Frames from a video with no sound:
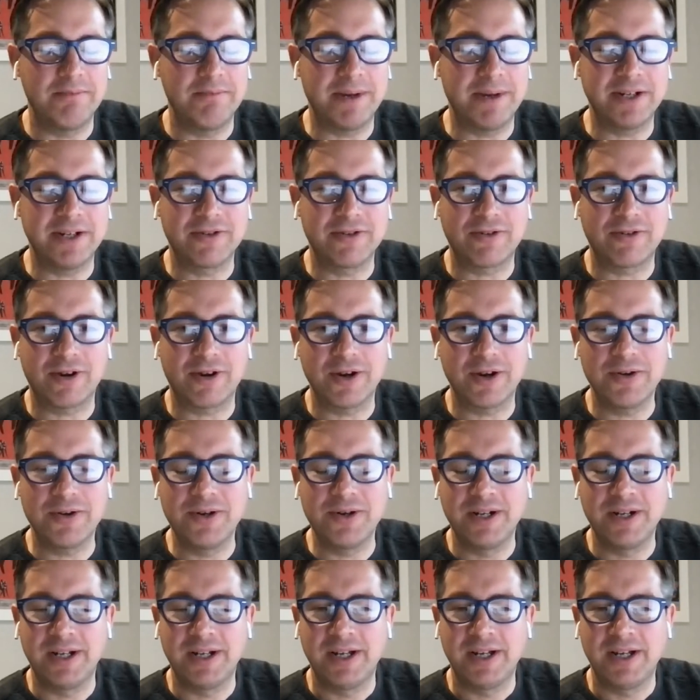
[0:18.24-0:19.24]
Ben Crow.
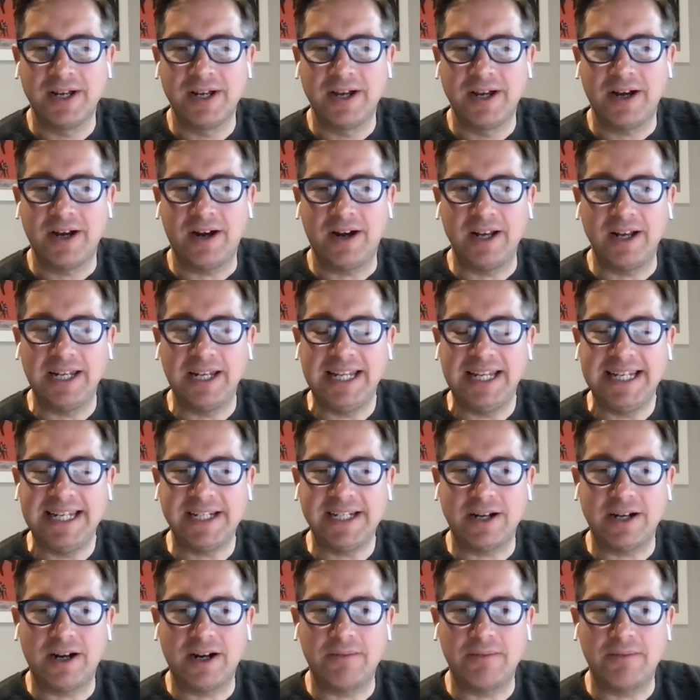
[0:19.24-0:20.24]
I lead
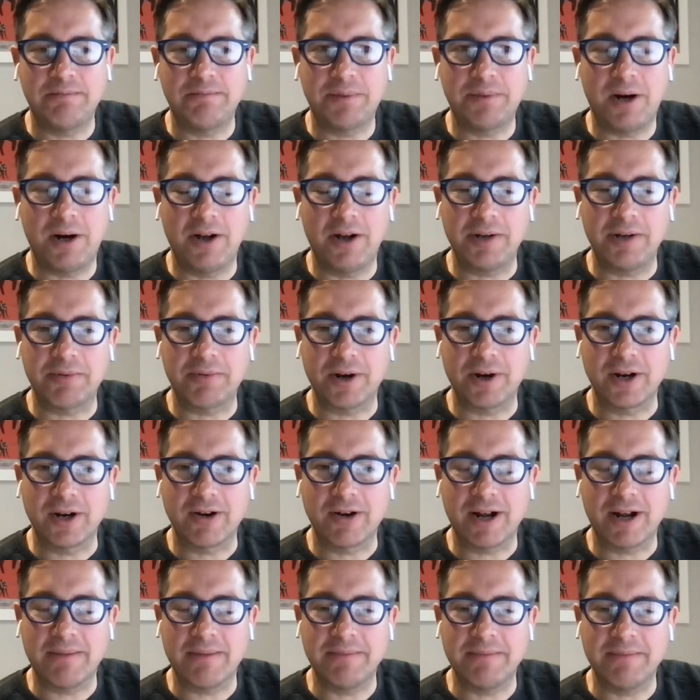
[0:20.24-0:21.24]
our partner
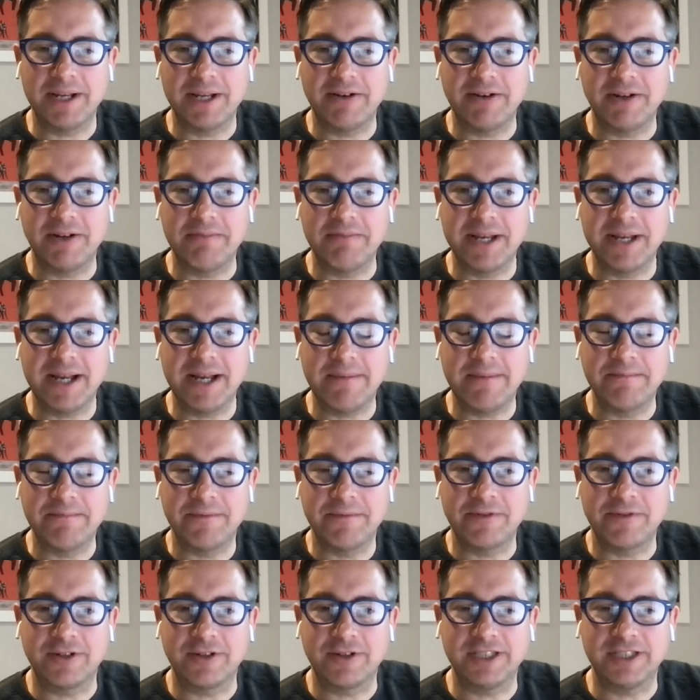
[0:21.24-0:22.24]
program here in EMEA
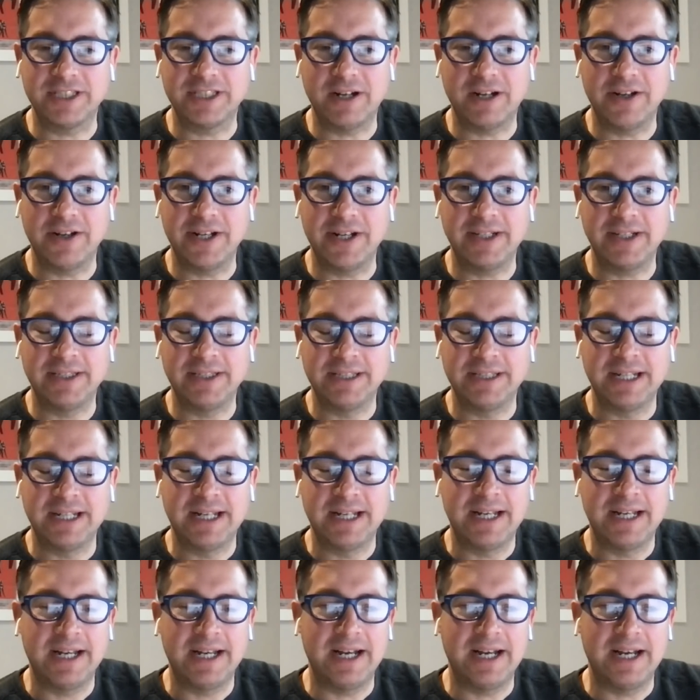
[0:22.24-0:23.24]
for Asana,
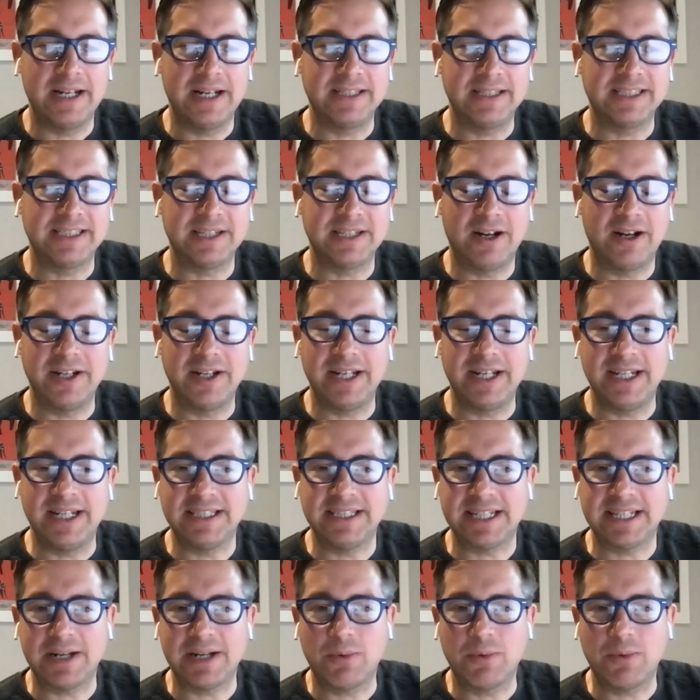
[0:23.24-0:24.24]
and Asana
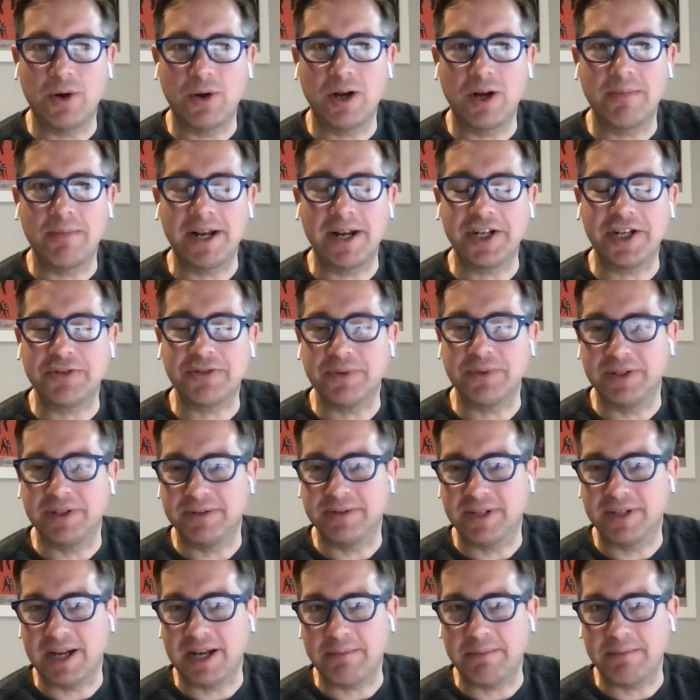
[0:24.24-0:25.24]
is a work management
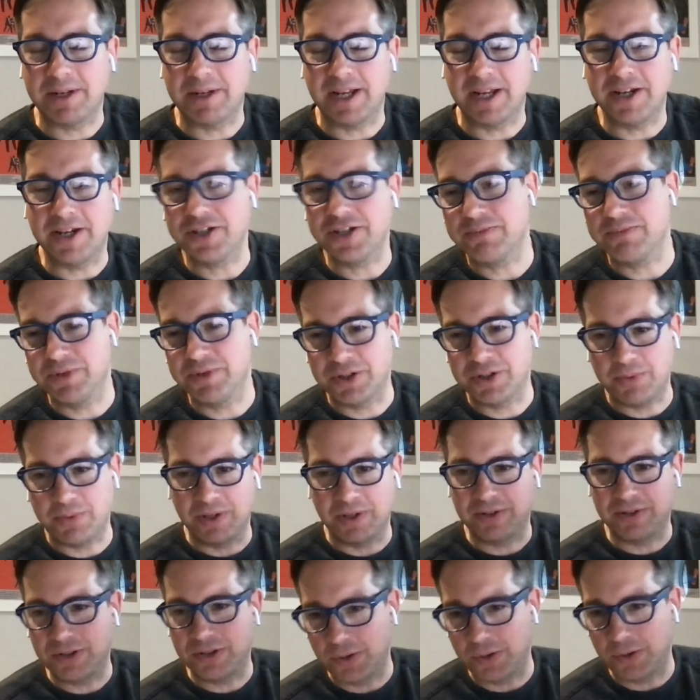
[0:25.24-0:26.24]
application which
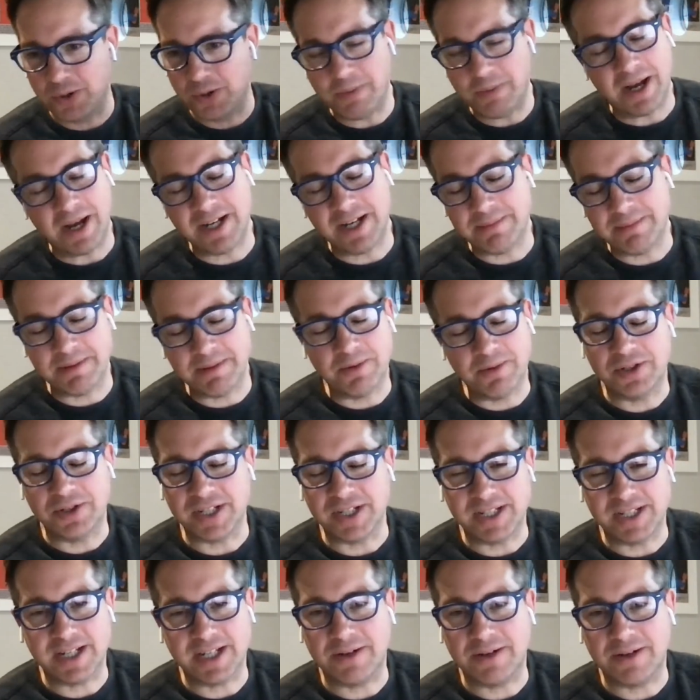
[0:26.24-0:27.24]
we'll talk about in a bit more
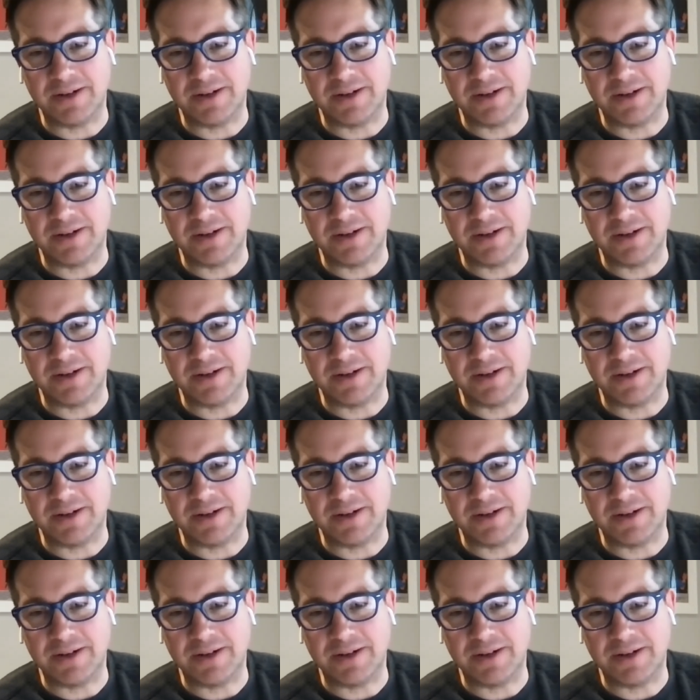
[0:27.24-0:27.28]
detail.